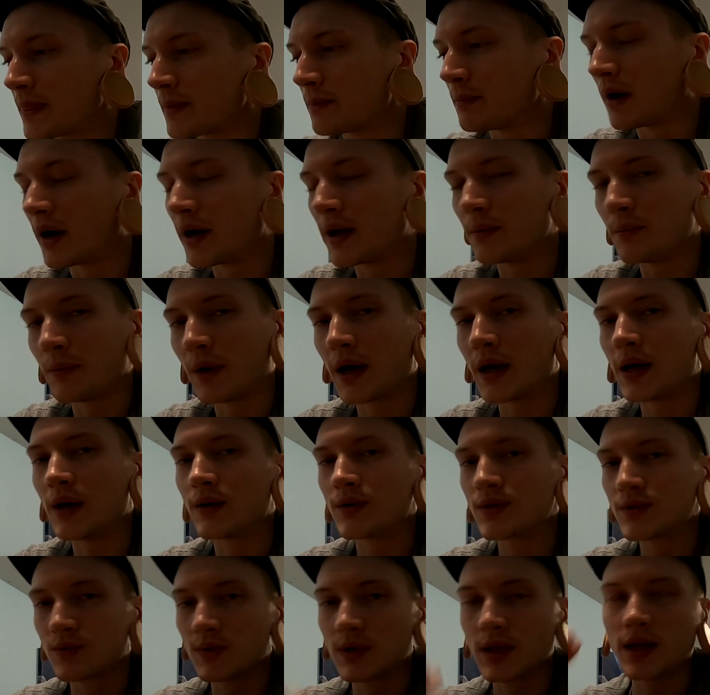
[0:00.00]
My
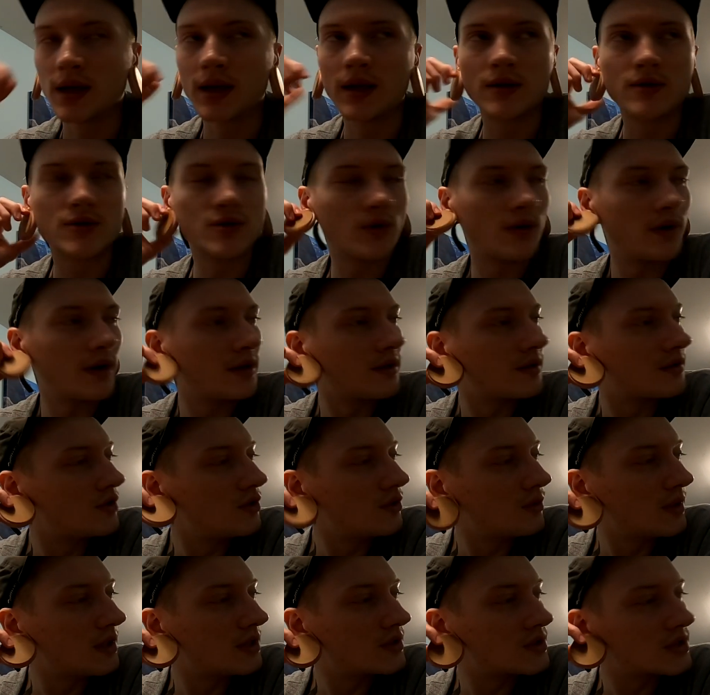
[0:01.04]
ears really enjoy the
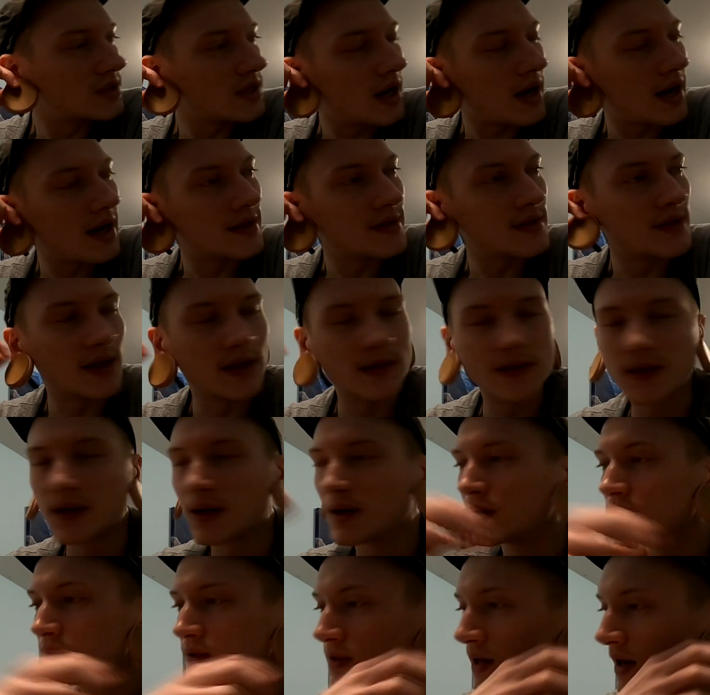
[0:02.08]
2-inch size. That's
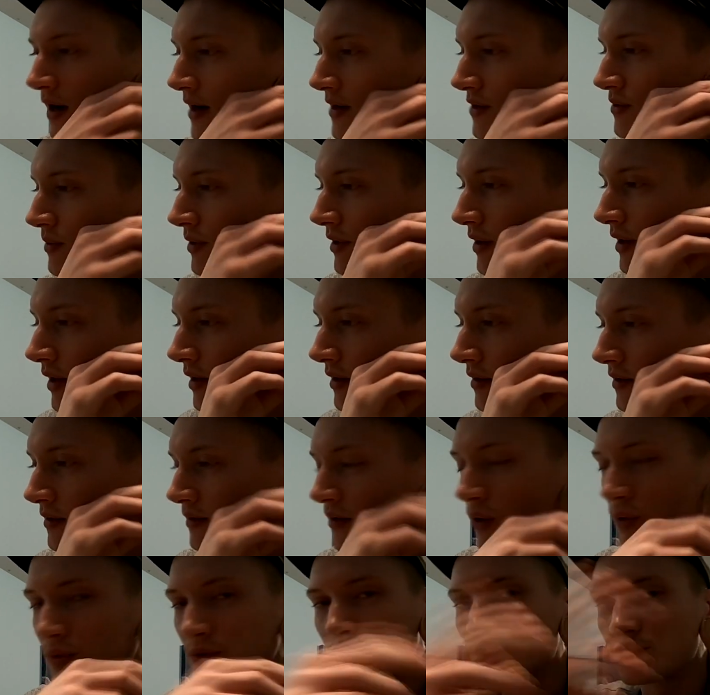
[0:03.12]
kind of the size where they
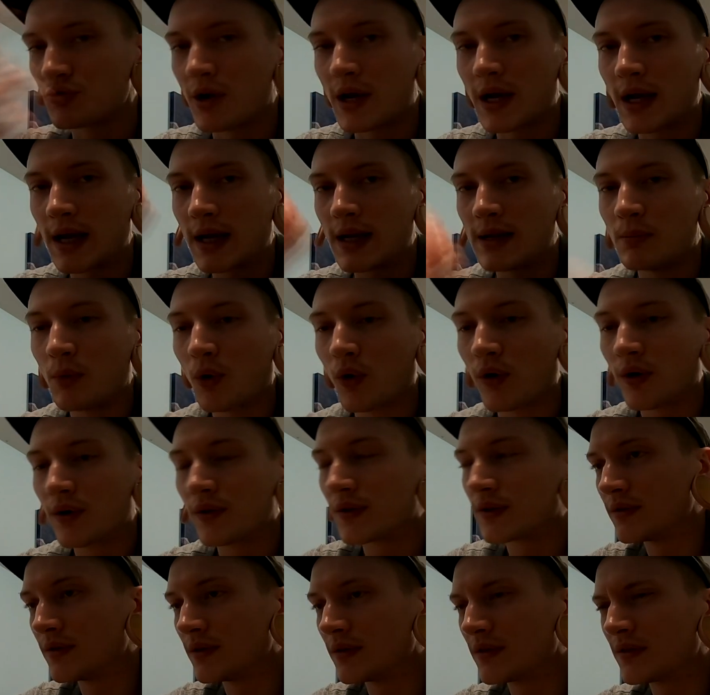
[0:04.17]
don't shrink anymore.
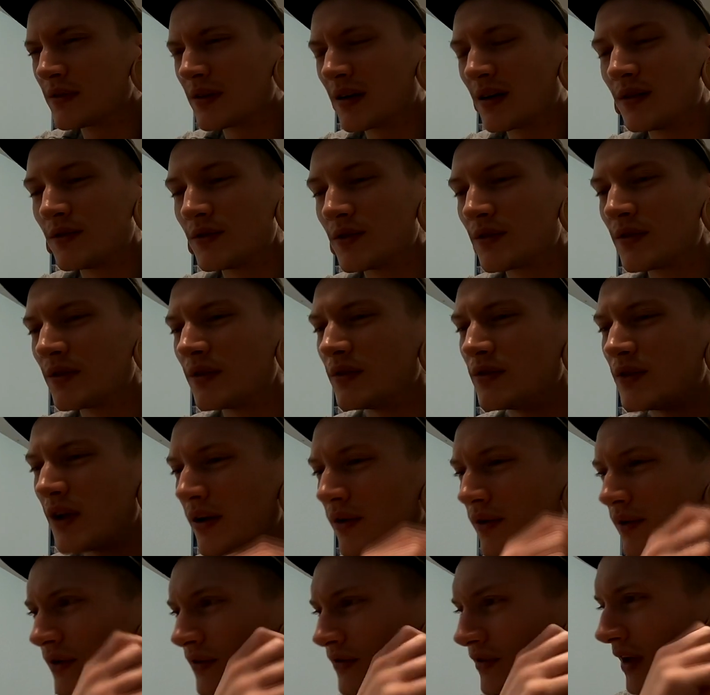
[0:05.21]
This is kind of just the
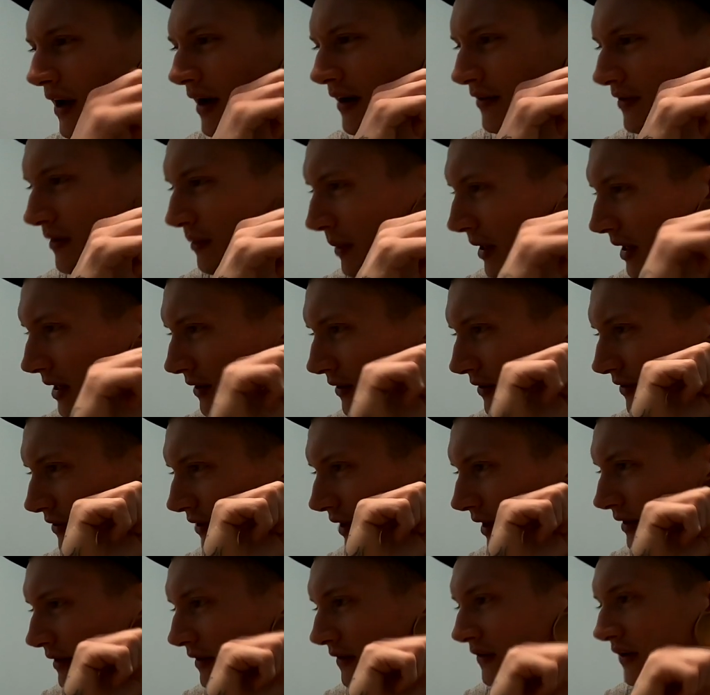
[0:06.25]
general size that my ears
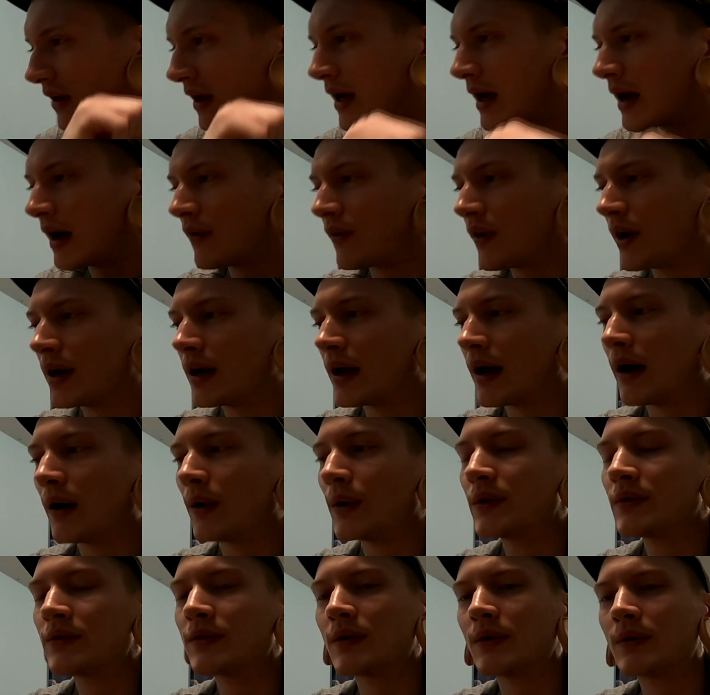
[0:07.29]
like to stay at right
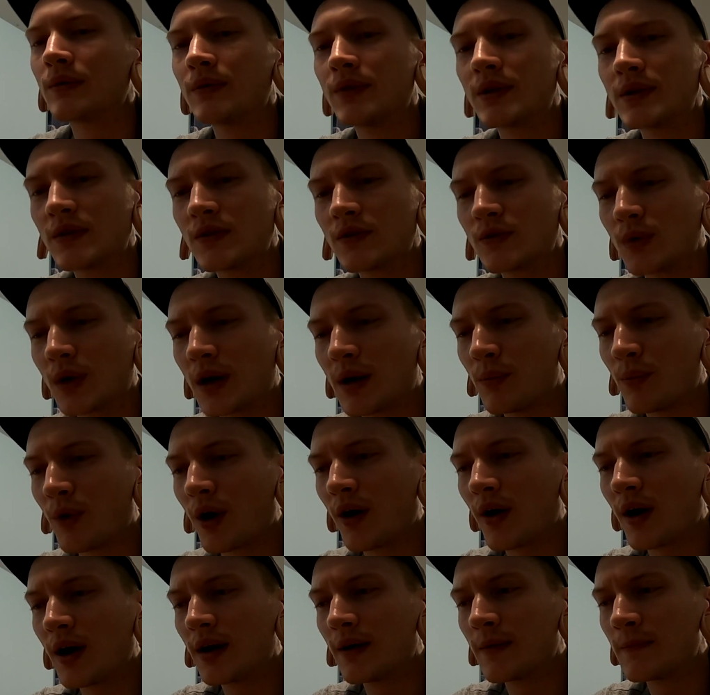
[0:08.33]
now. So this is what I'm
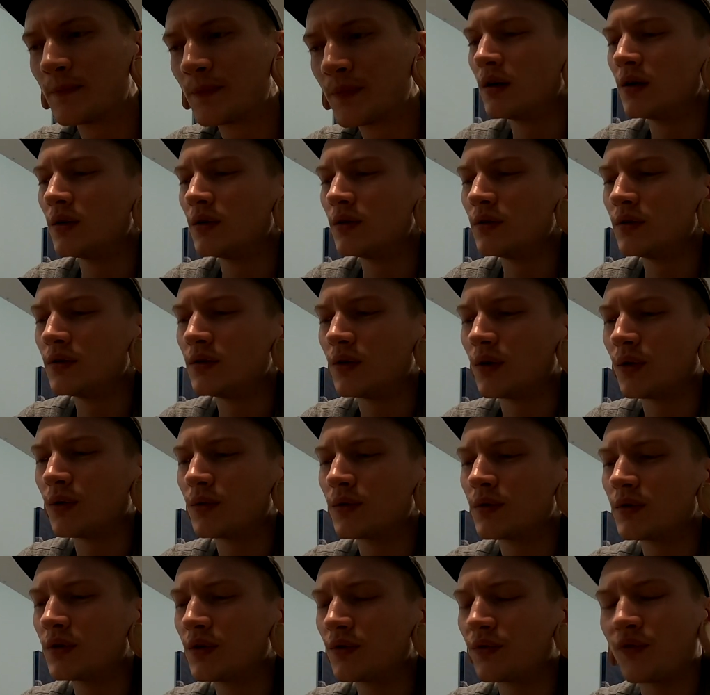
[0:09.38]
wearing.
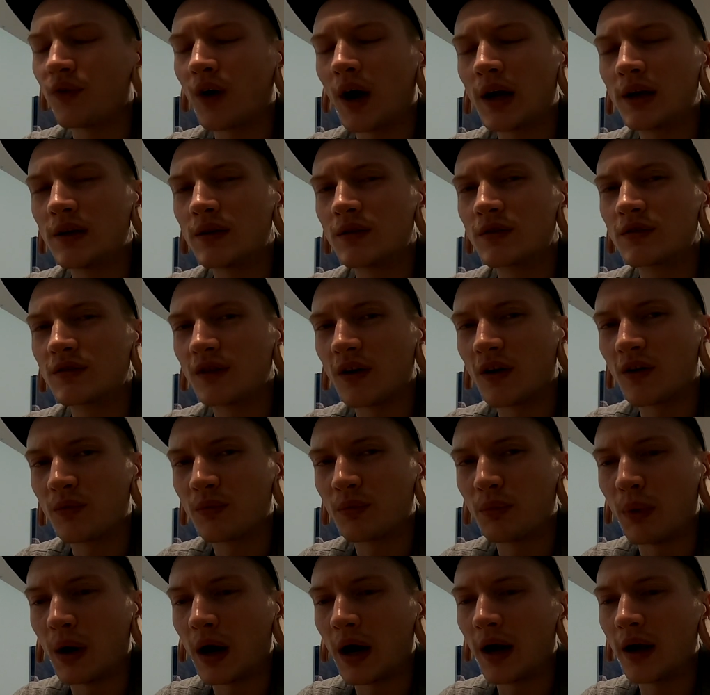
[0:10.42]
Don't define
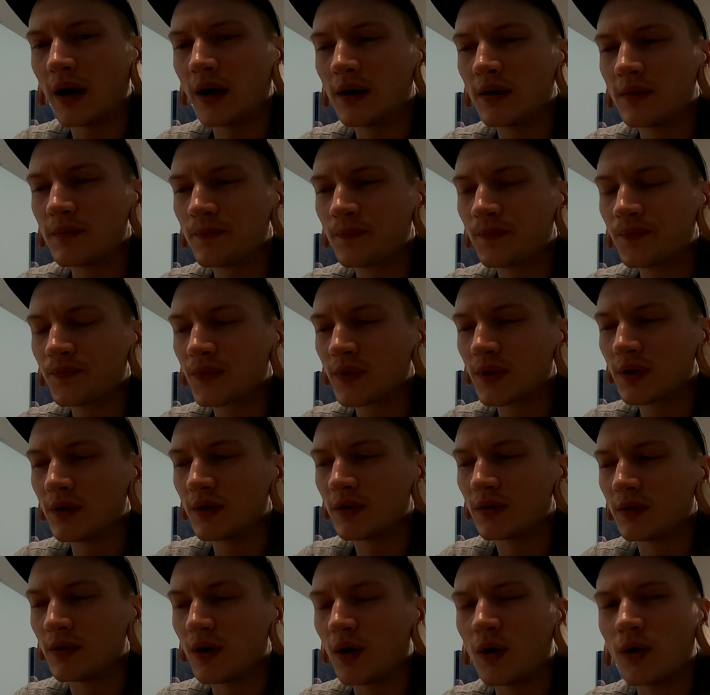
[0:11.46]
yourself by
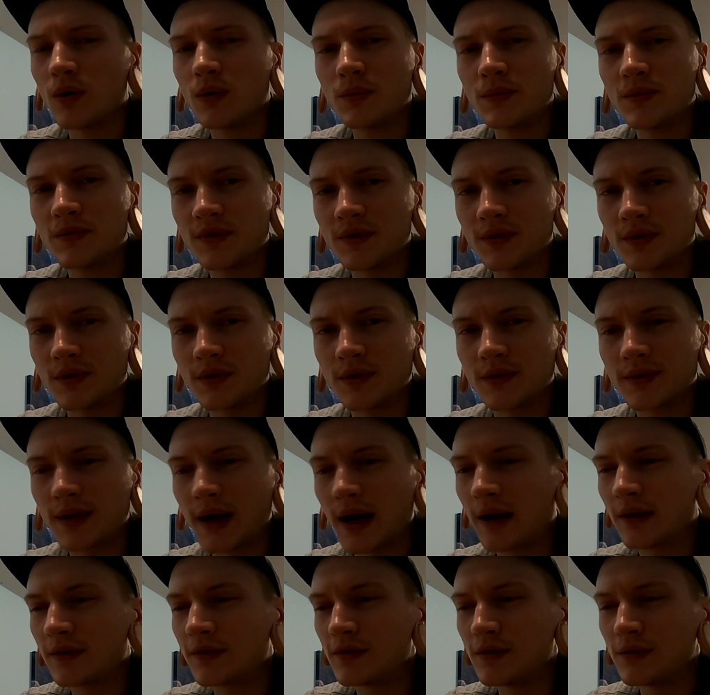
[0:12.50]
your lobes and your
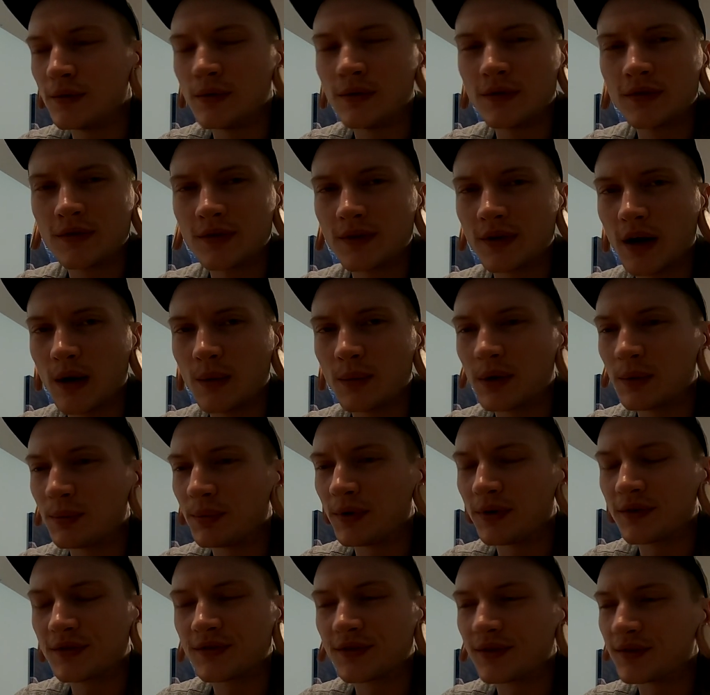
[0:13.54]
tattoos and how many
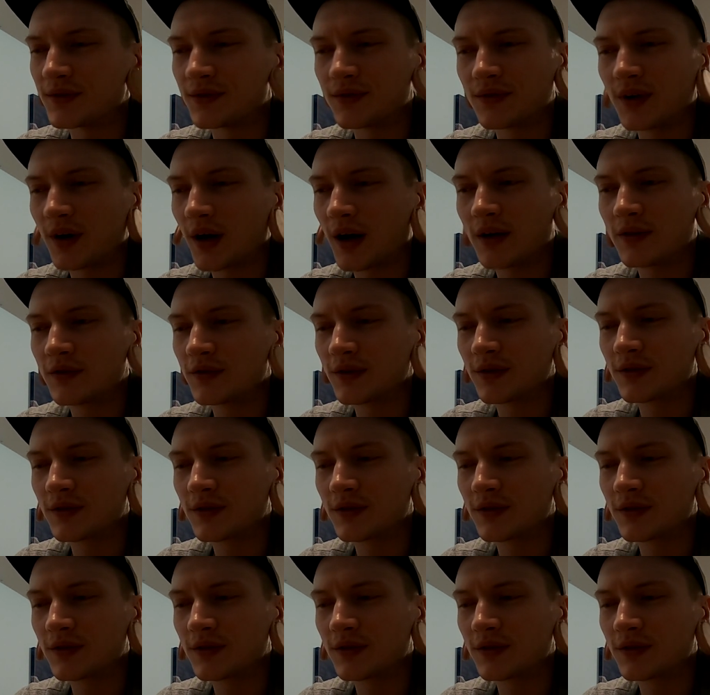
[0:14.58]
piercings you got.